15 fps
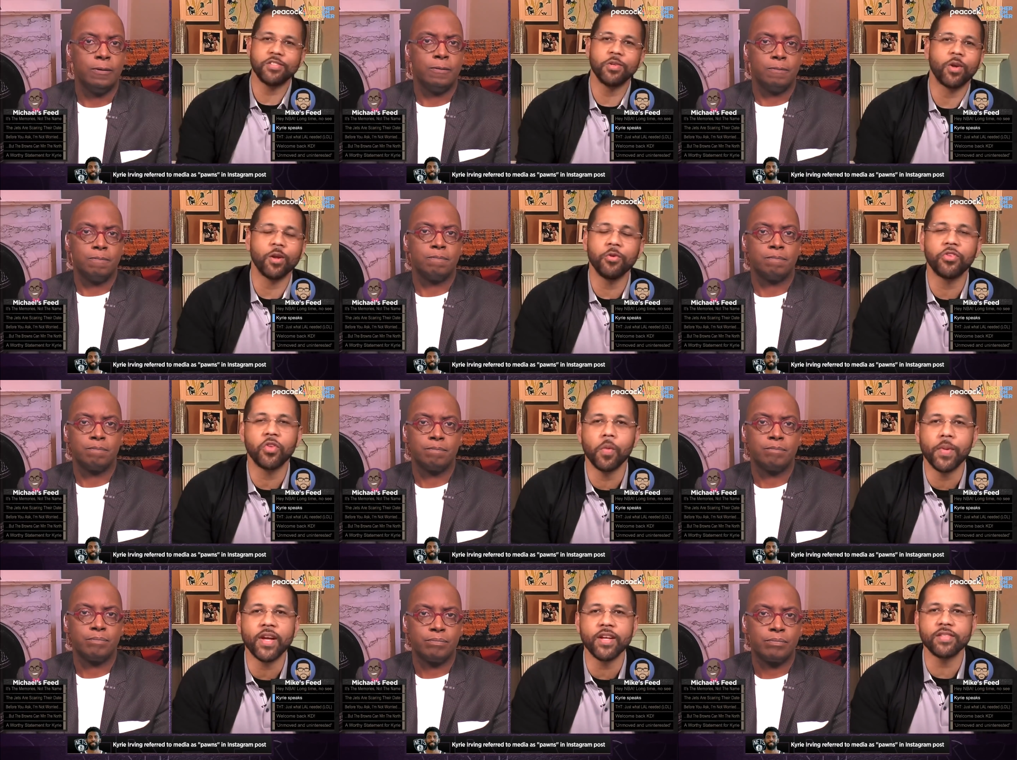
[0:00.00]
Speaker 1: close to
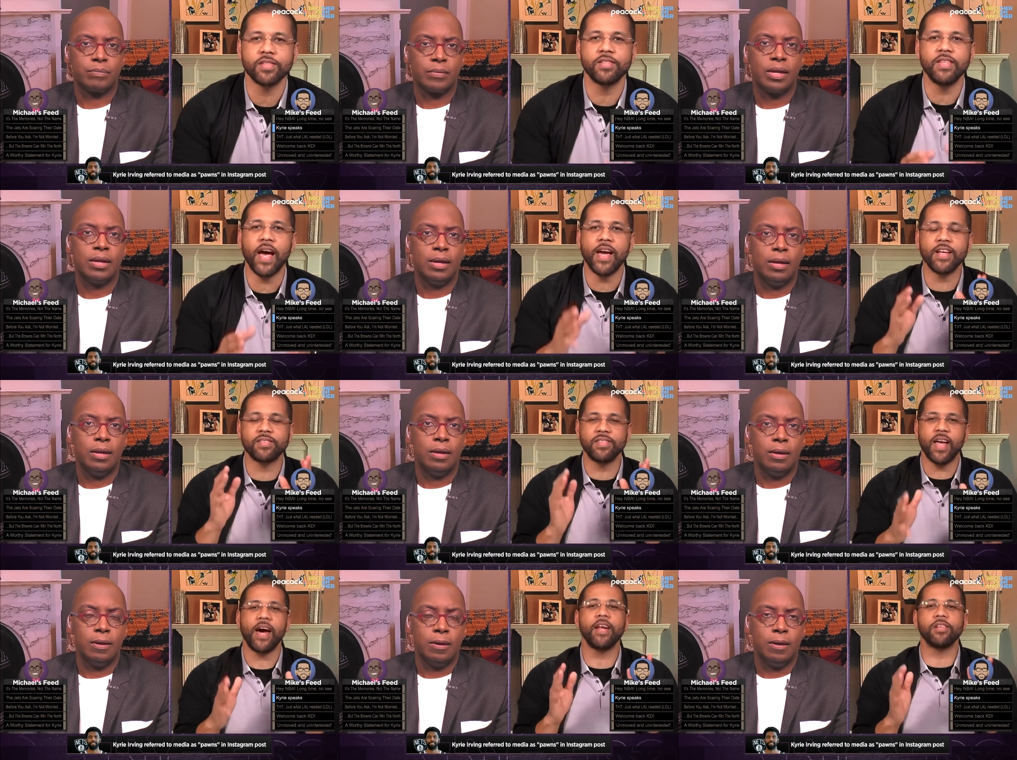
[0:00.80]
it because it's not it's
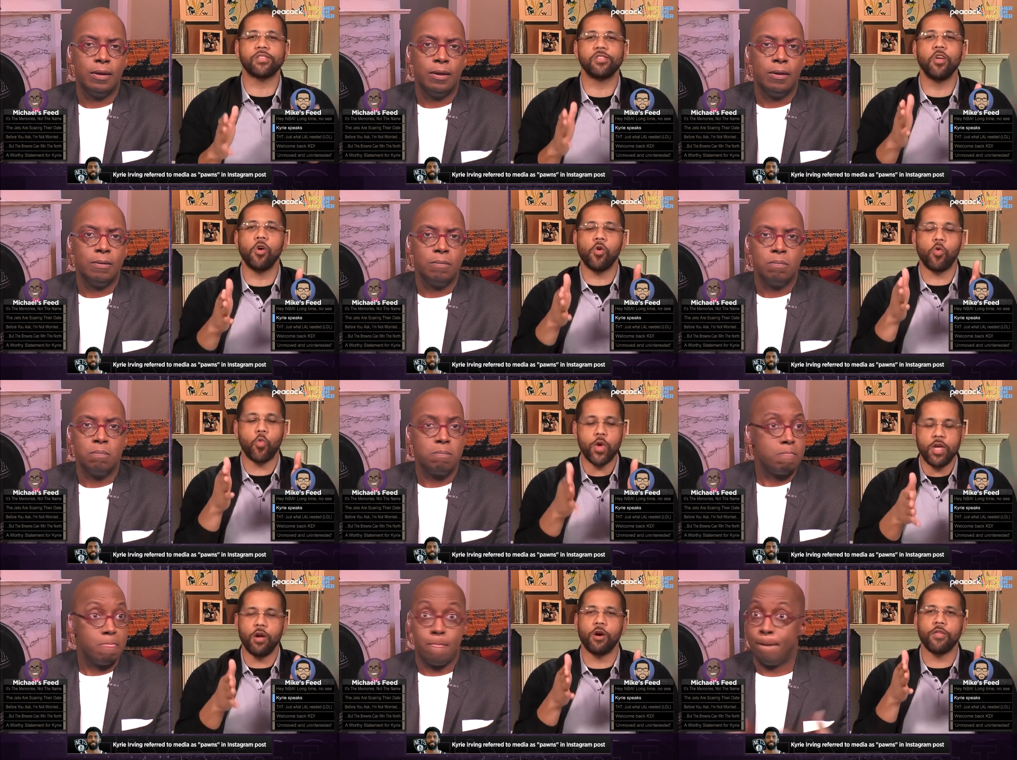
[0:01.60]
not as though
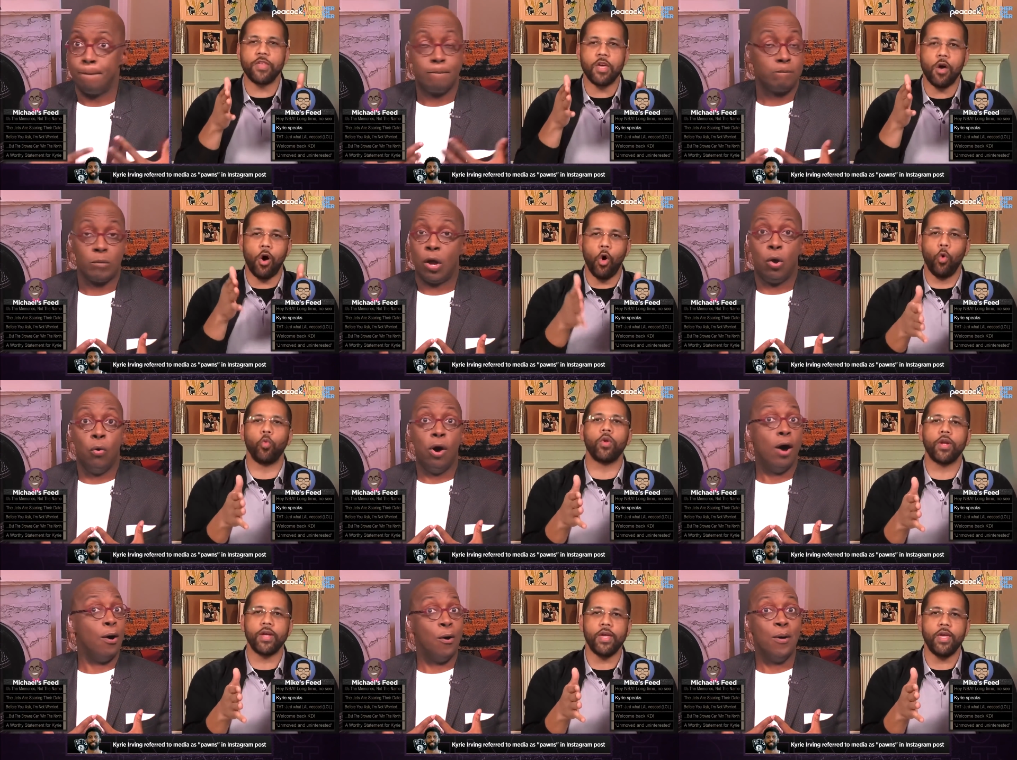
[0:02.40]
we are the oh, only.
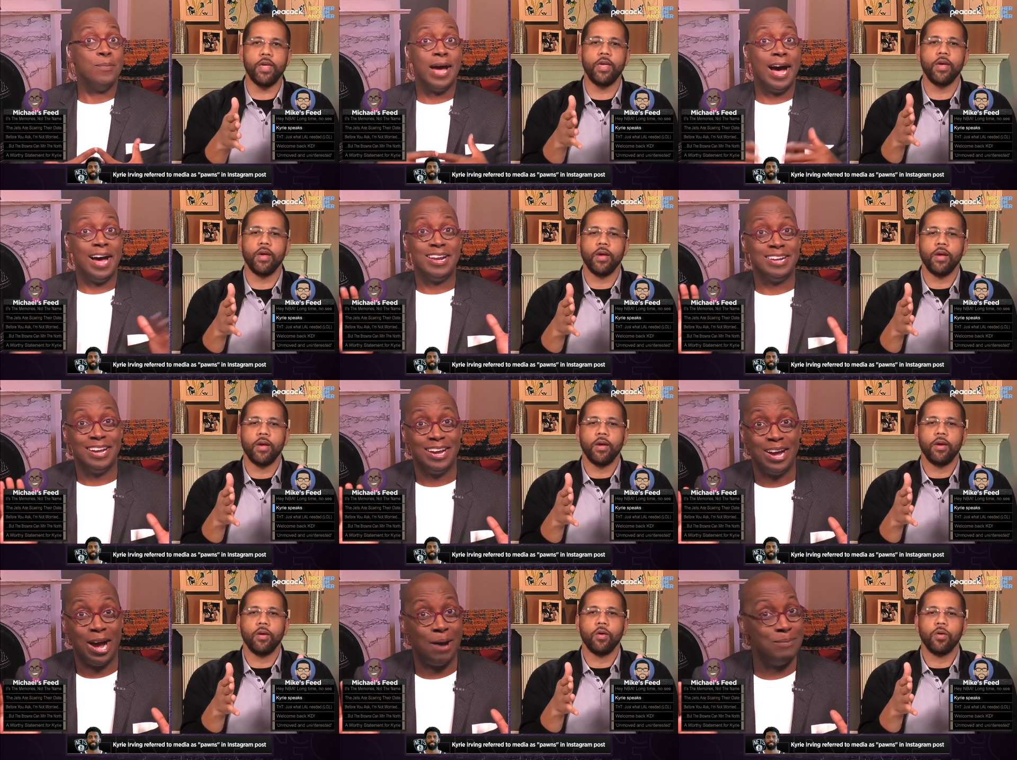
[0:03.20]
Oh, oh, oh
Speaker 2: not.
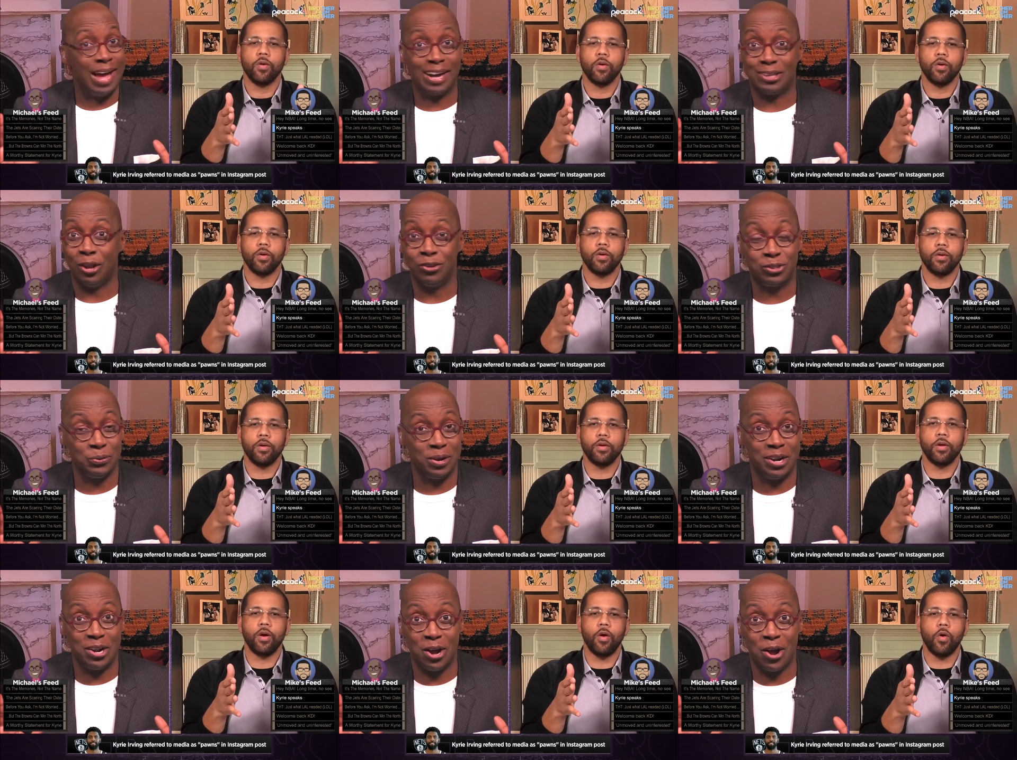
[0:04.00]
I'm not close
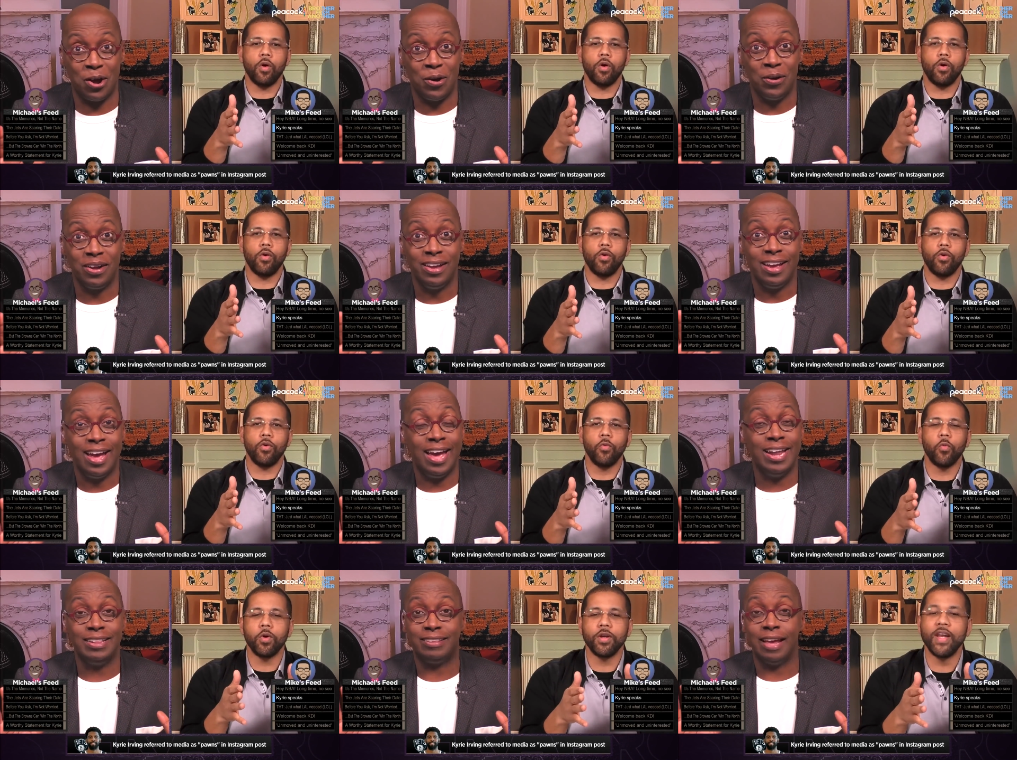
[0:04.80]
to it at all.
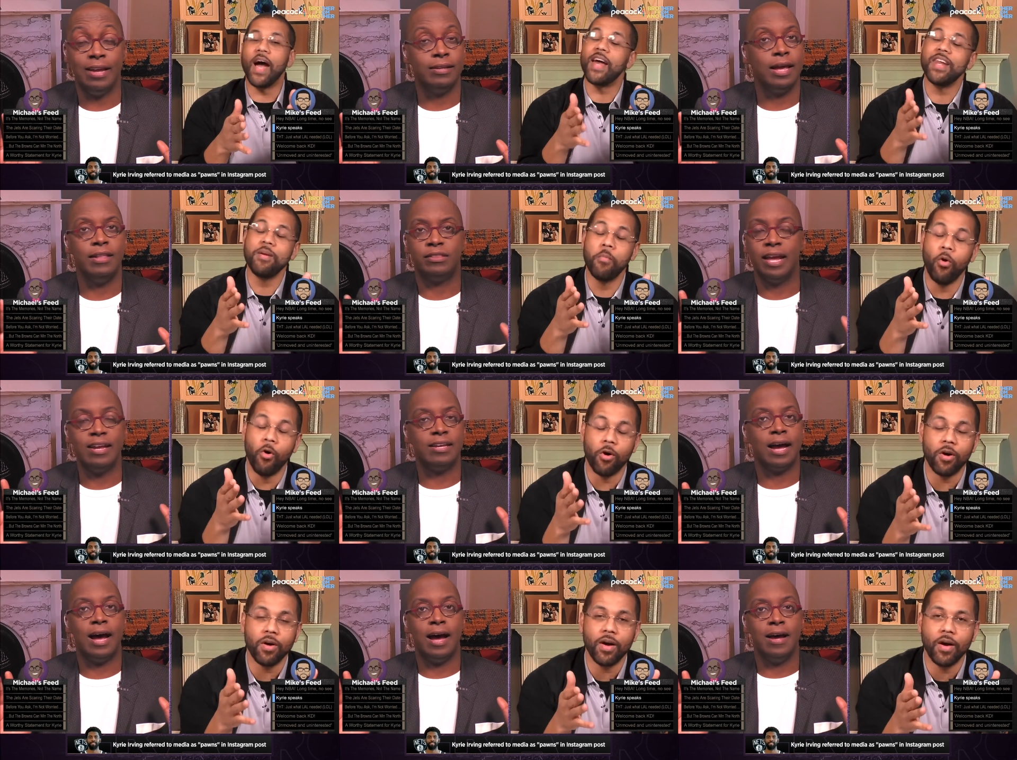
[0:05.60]
And, not and, anymore. And
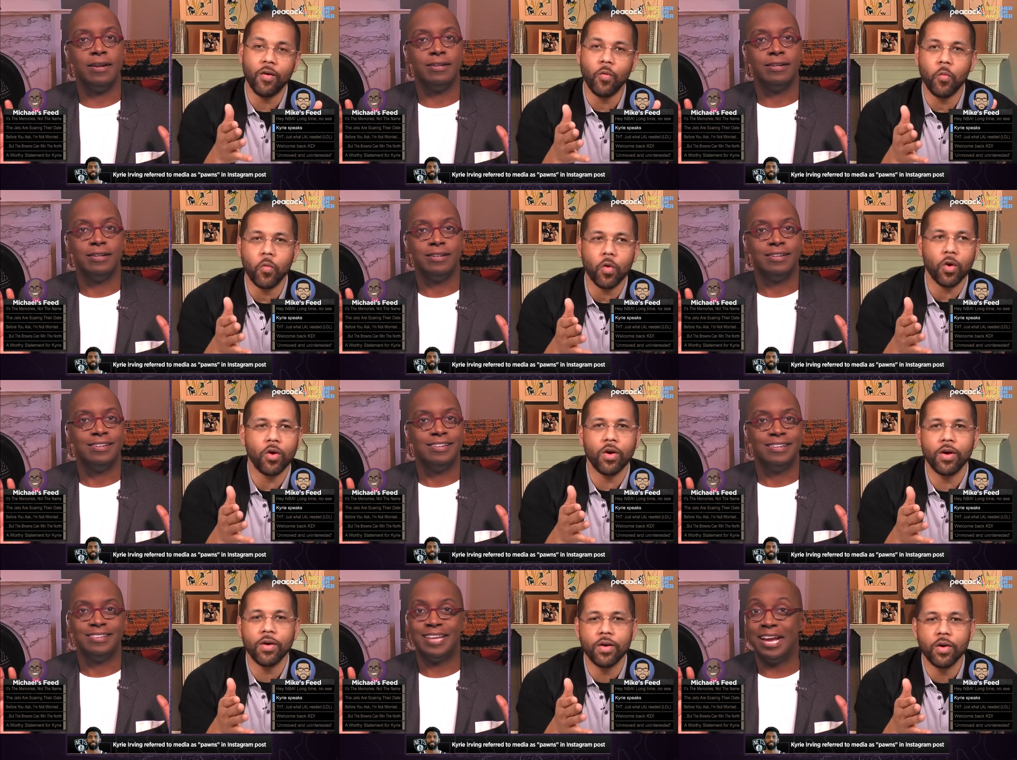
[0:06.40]
thank God.
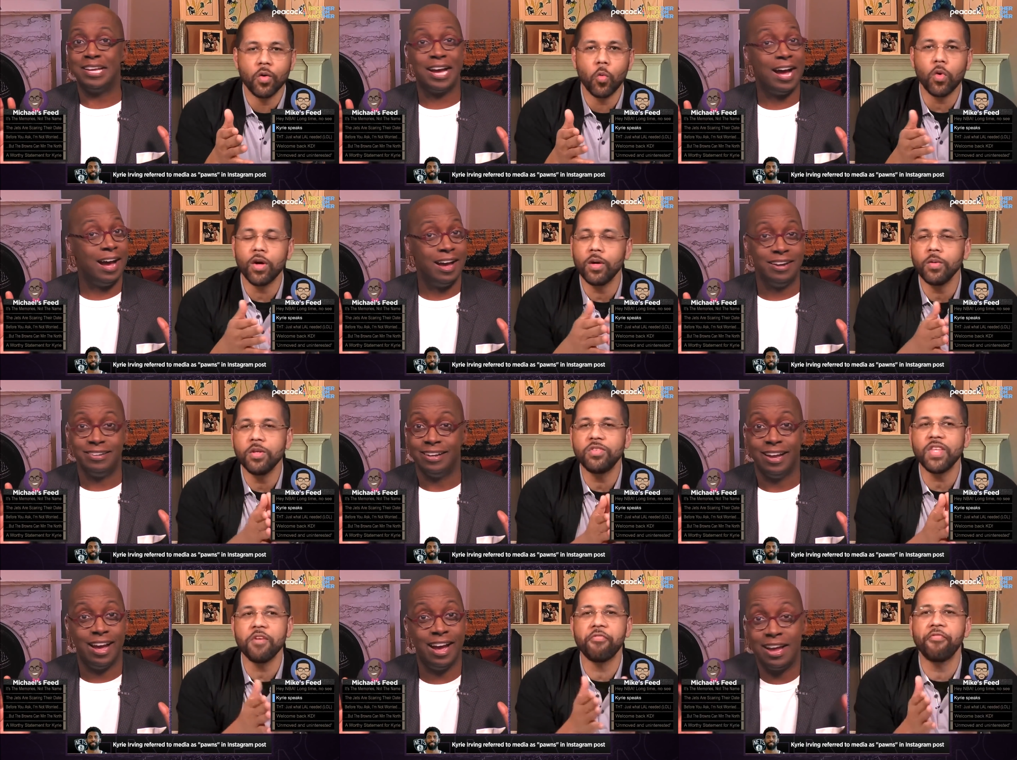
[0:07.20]
Thank God.
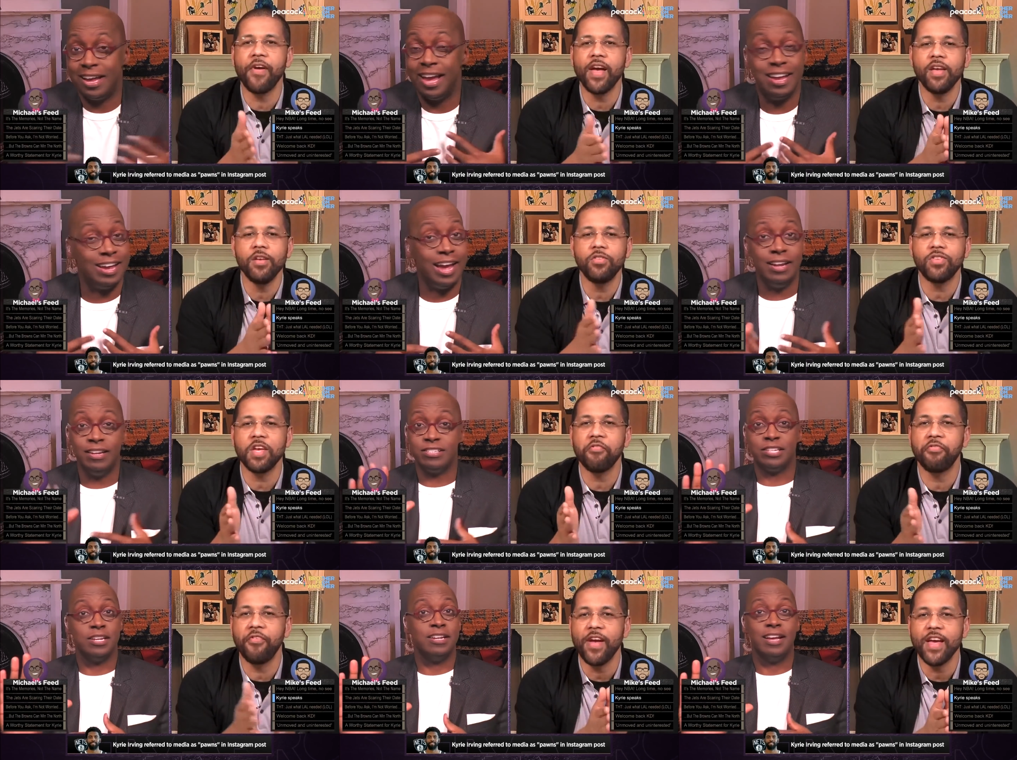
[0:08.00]
you say, fan, I,
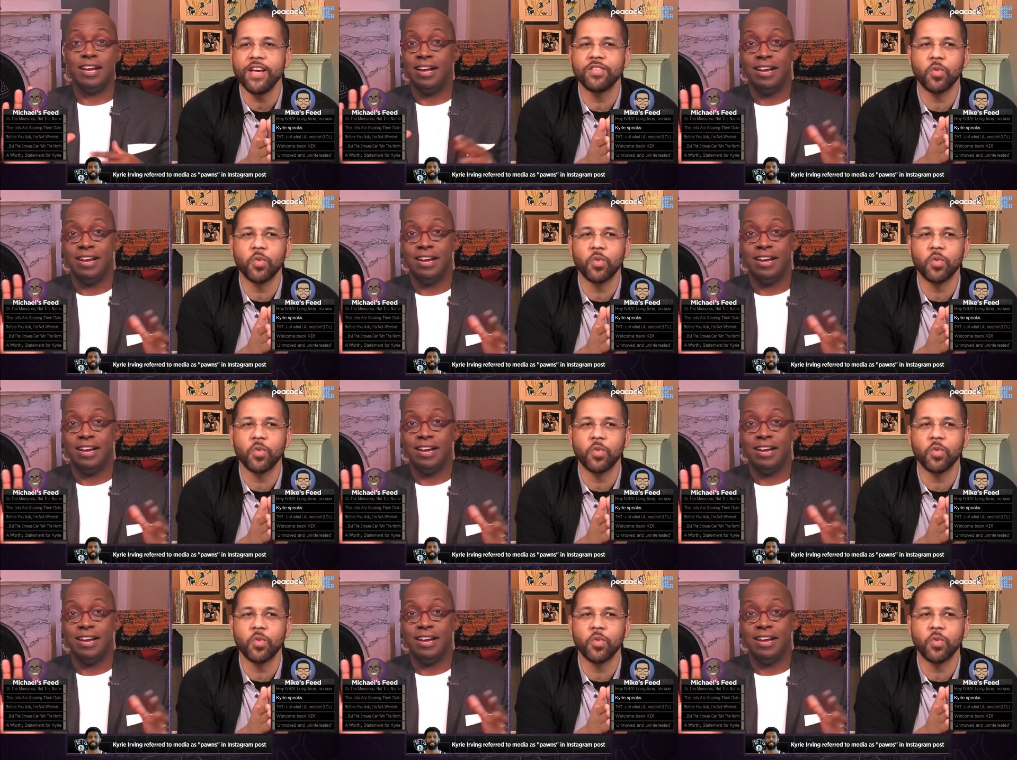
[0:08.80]
you say fans